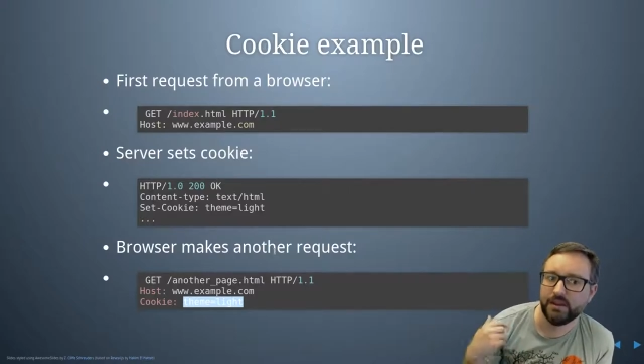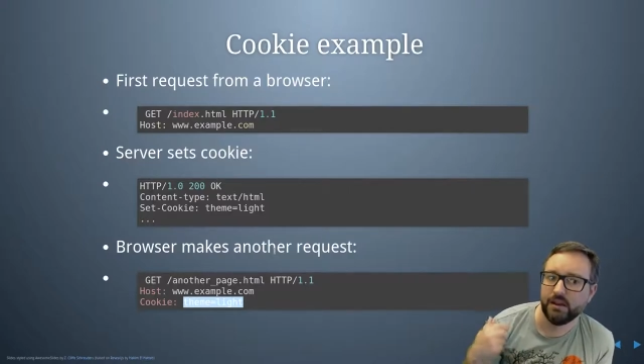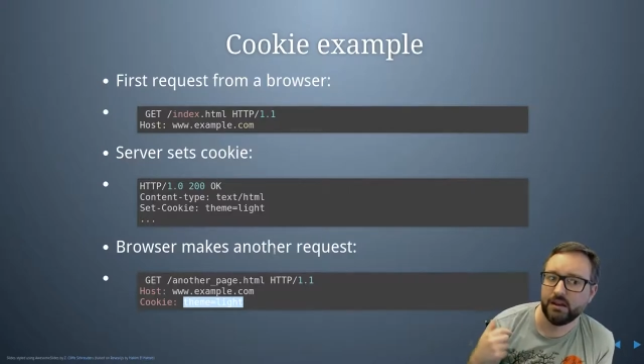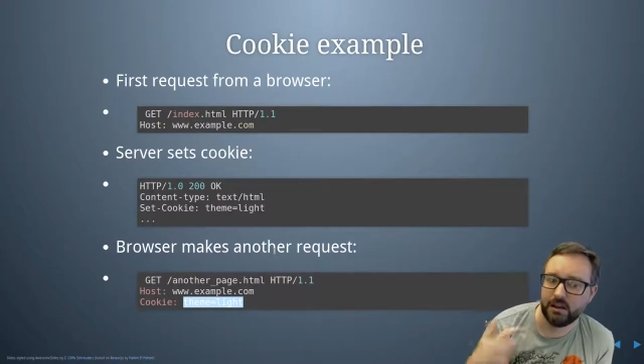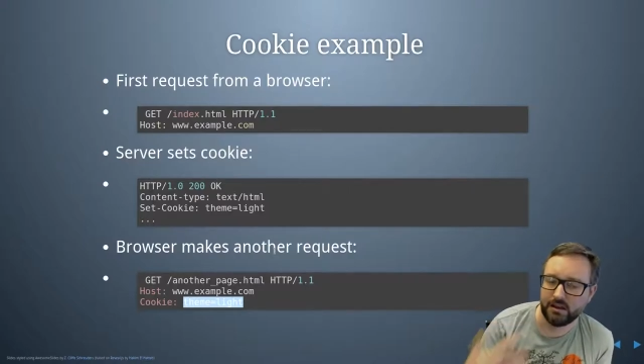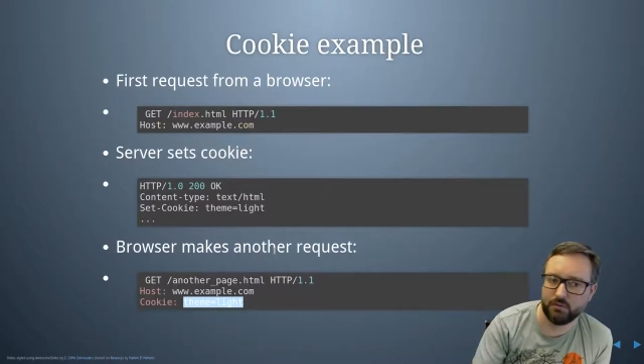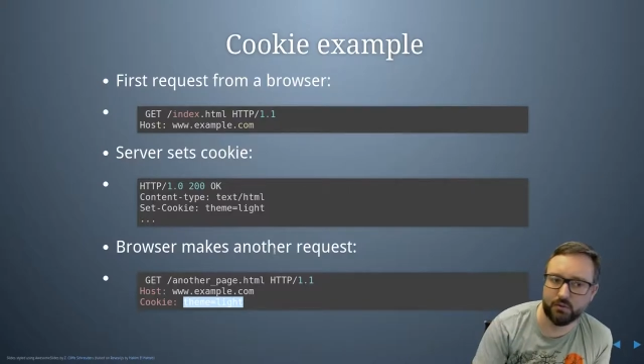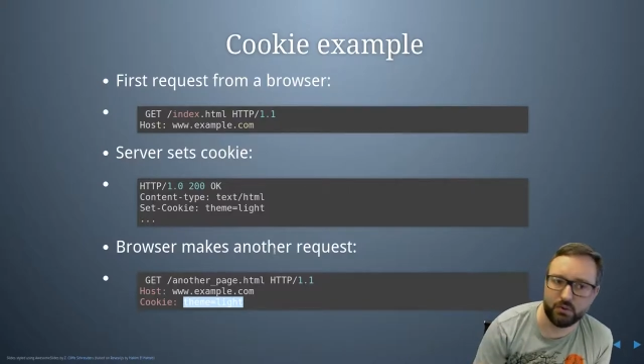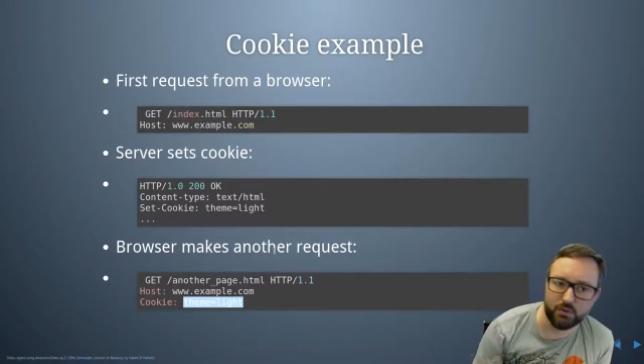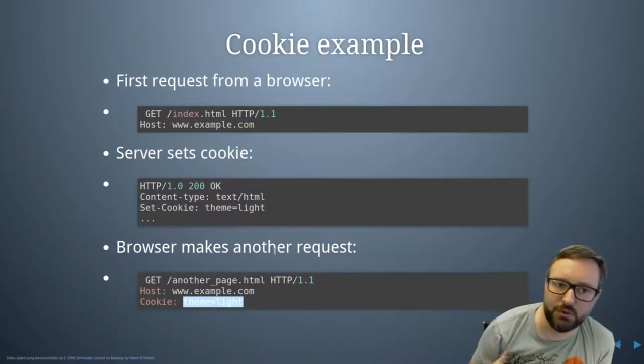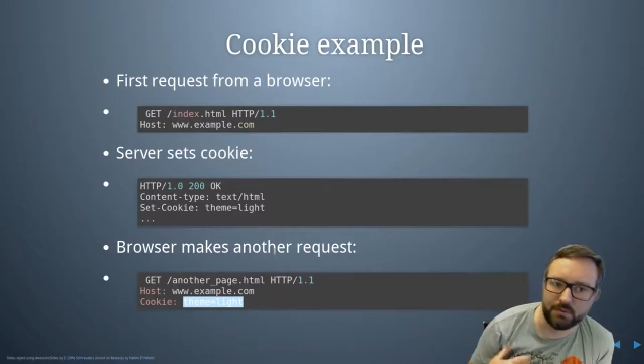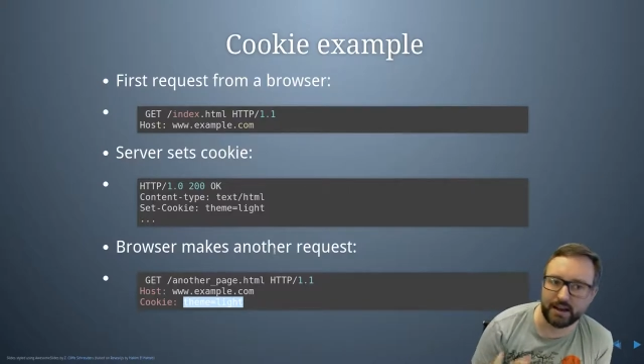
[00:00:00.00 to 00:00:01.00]
you
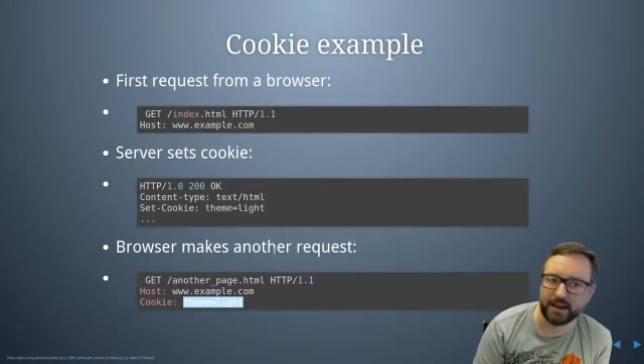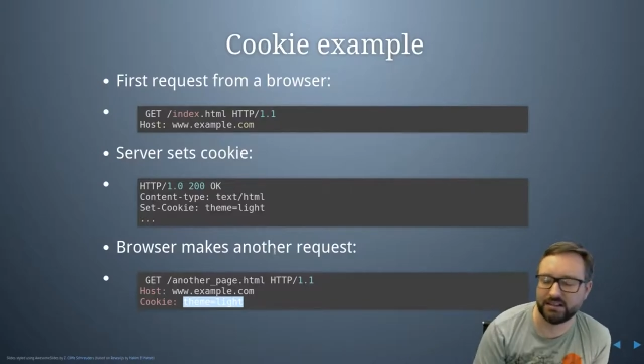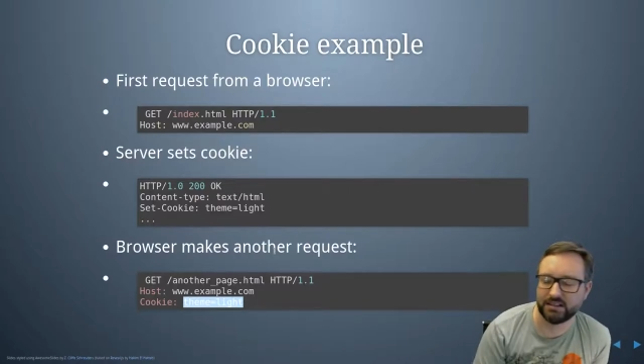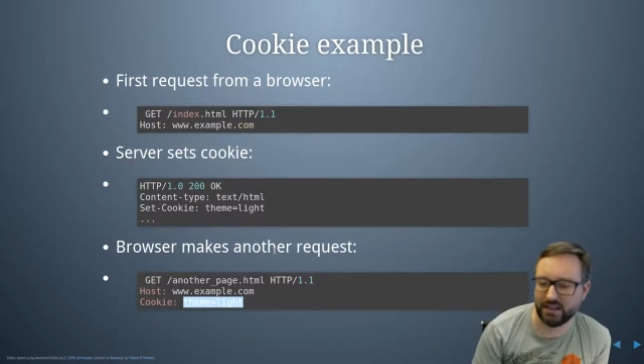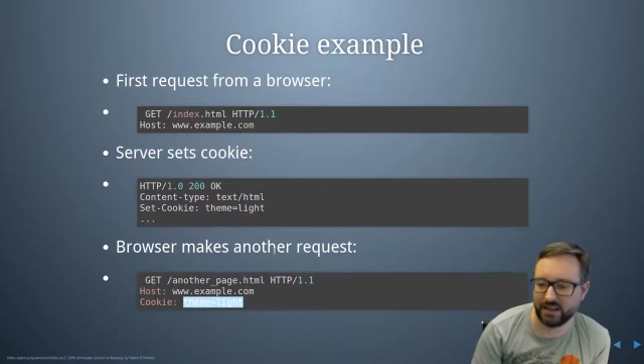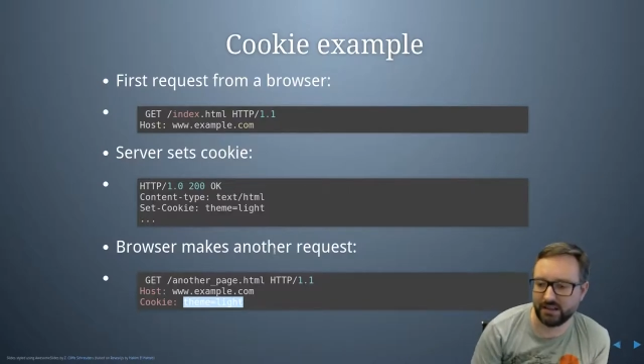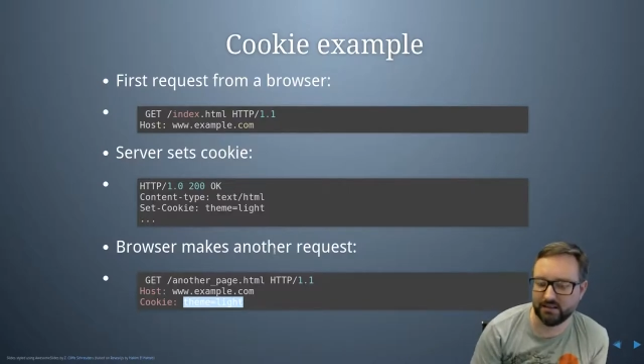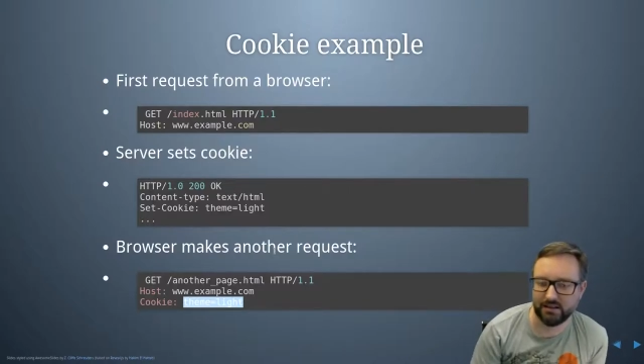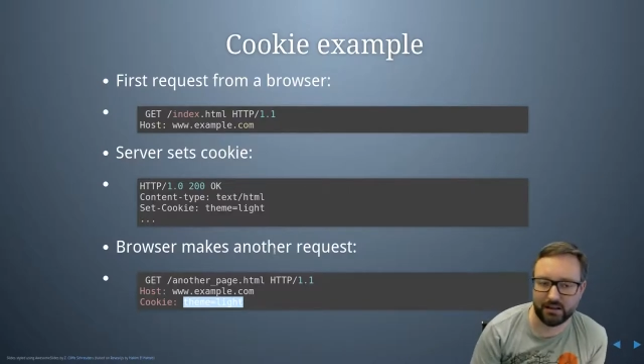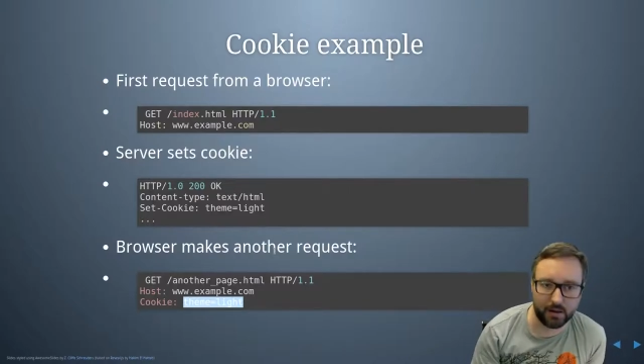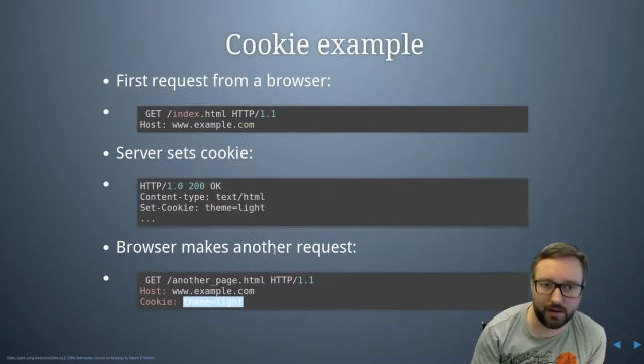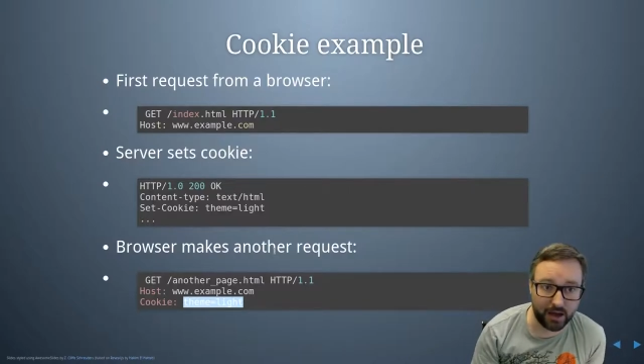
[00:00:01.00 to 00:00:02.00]
went back to that
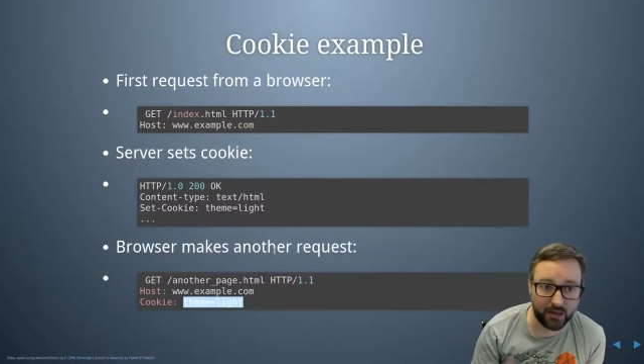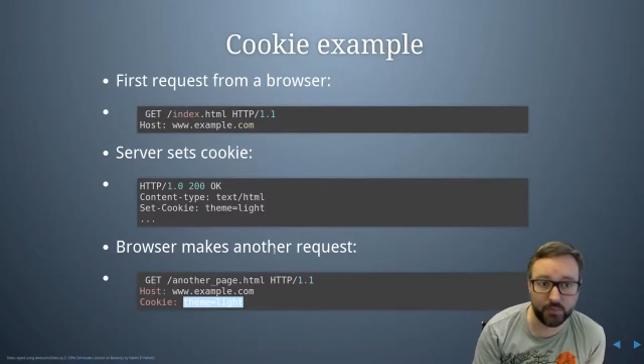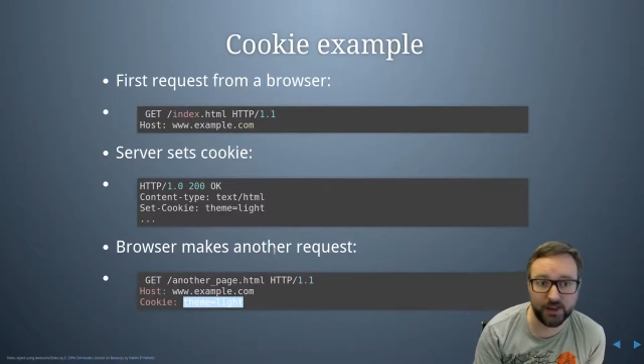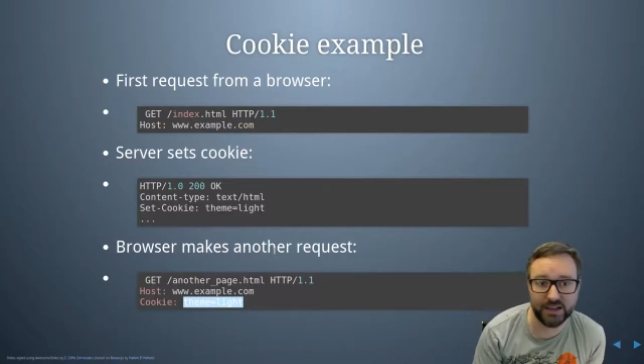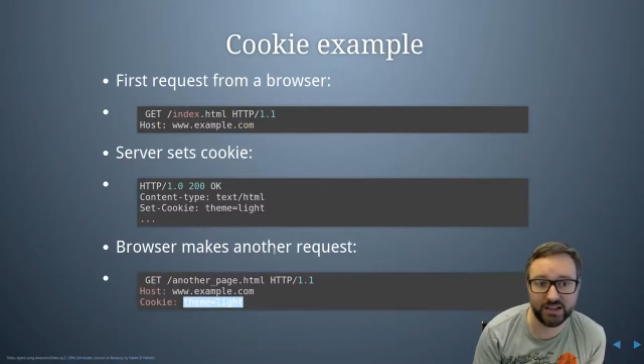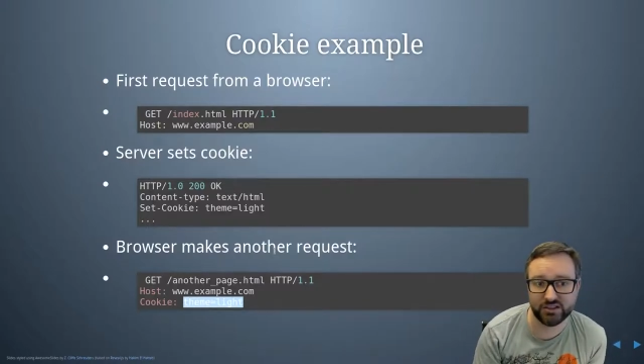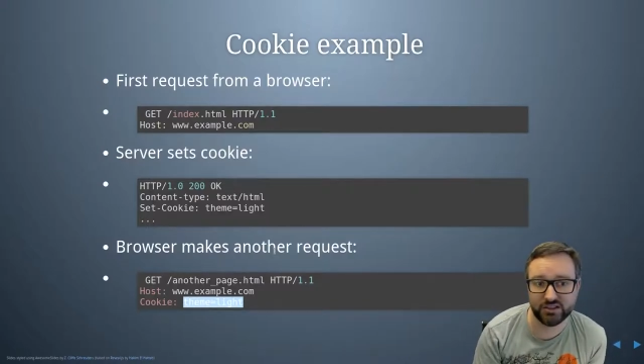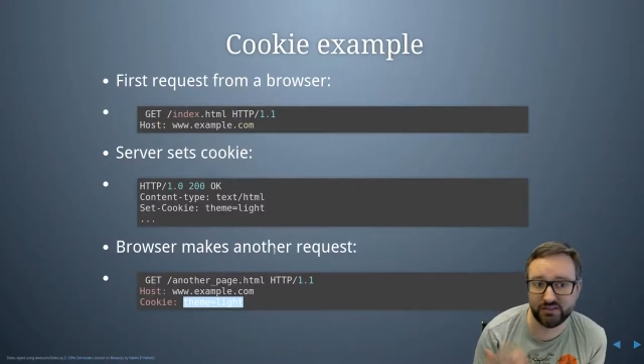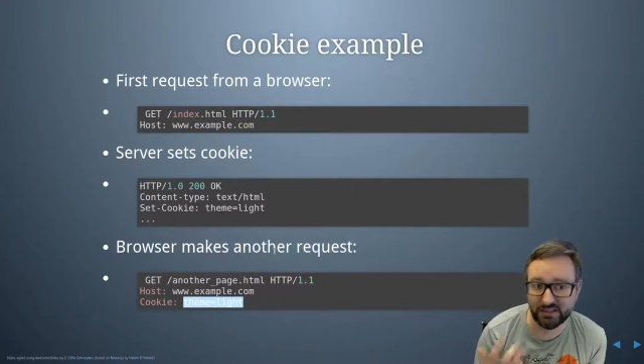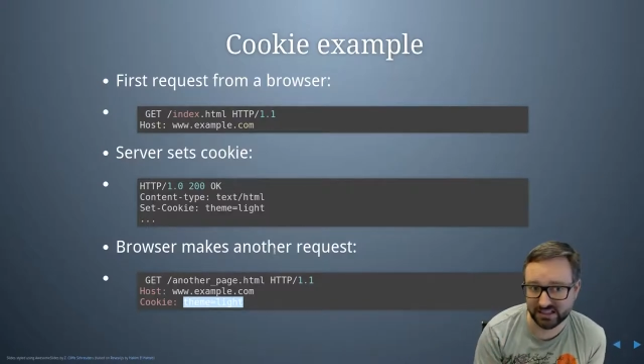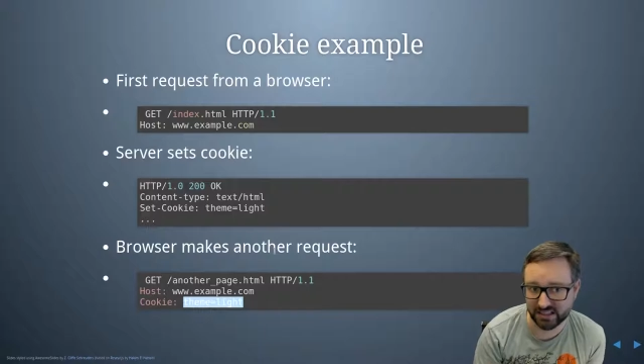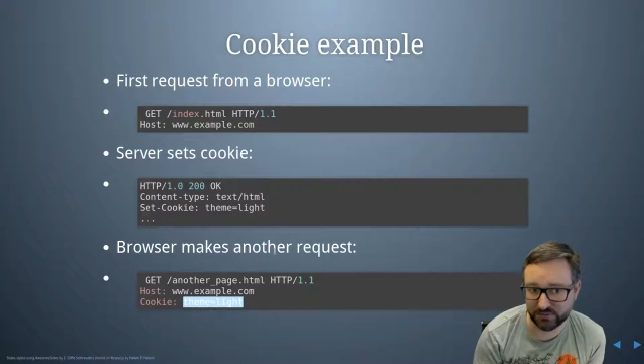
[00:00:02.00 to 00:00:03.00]
other pages on
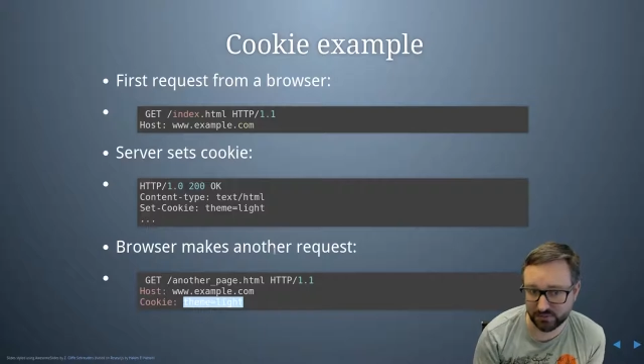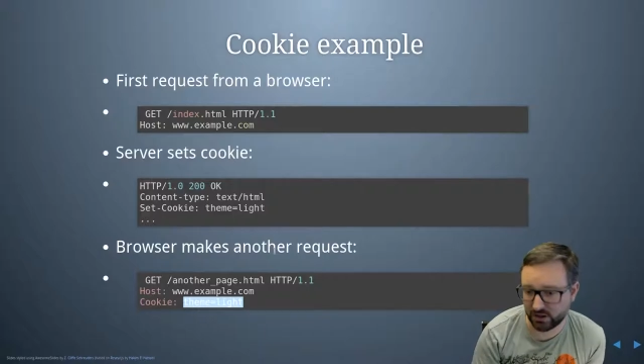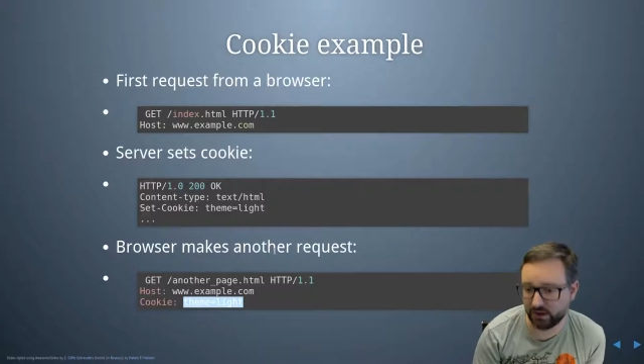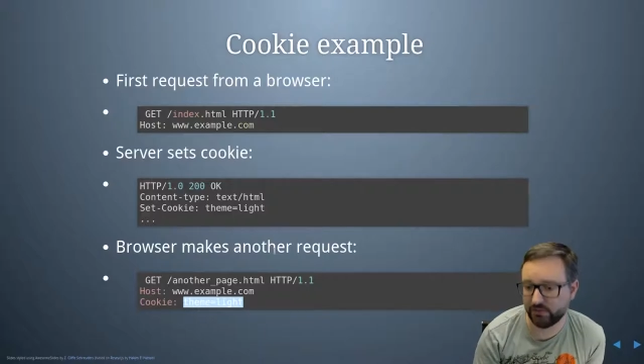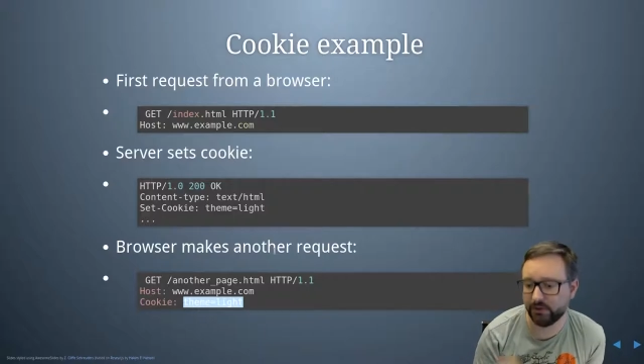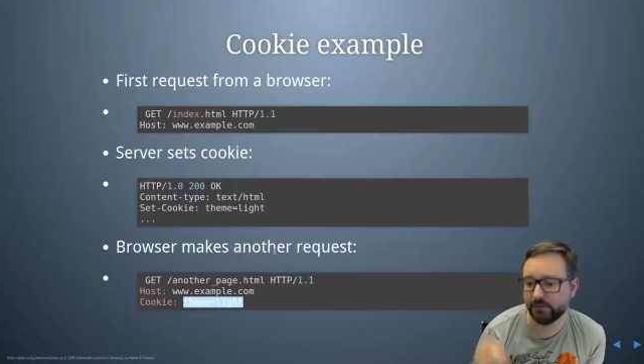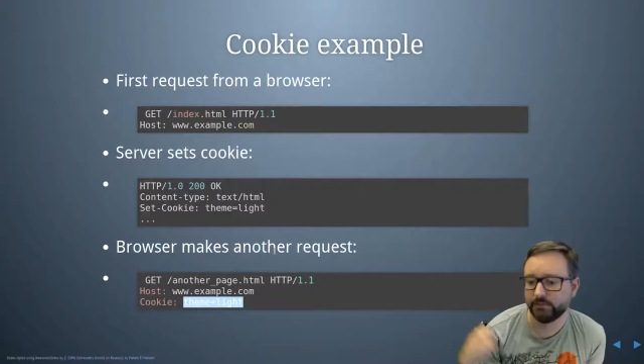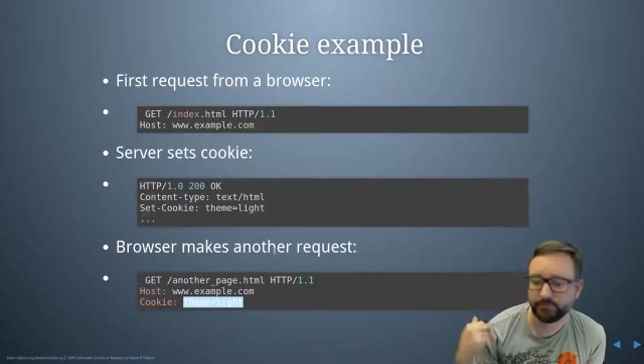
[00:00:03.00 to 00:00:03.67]
that same server,